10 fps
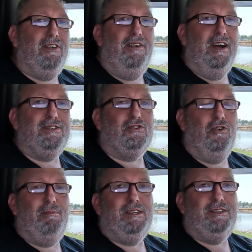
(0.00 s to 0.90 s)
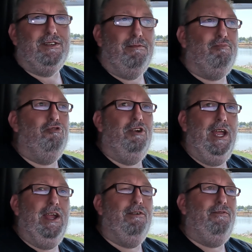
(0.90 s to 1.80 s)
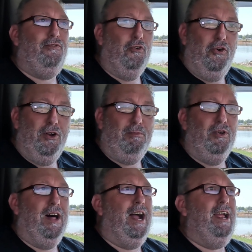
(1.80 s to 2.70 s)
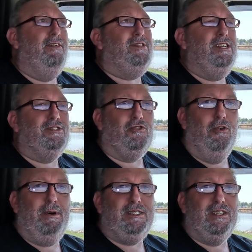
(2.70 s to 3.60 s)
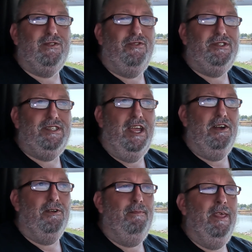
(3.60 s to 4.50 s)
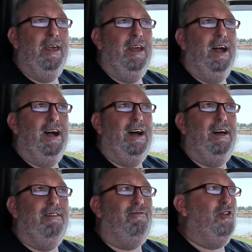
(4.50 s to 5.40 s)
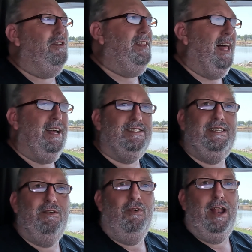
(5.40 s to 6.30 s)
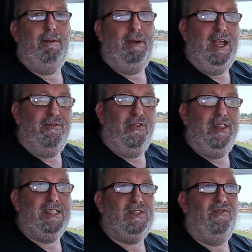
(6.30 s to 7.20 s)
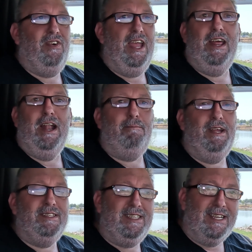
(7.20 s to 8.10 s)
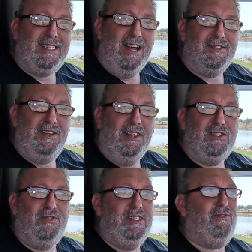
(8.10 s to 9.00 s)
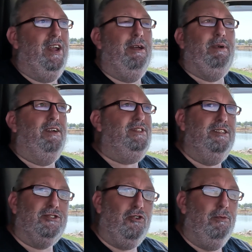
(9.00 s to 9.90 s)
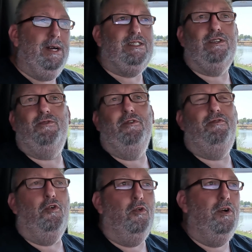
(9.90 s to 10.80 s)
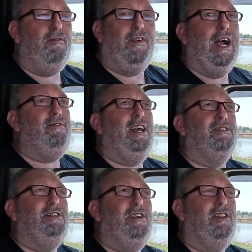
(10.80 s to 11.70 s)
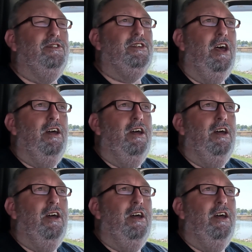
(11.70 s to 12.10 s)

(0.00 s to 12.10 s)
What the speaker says: it or not, school buses are pretty affordable. I have seen school buses for sale for less than what I paid for this van. I paid $6,000 for this van, but I've seen school buses for $4,000 and $5,000.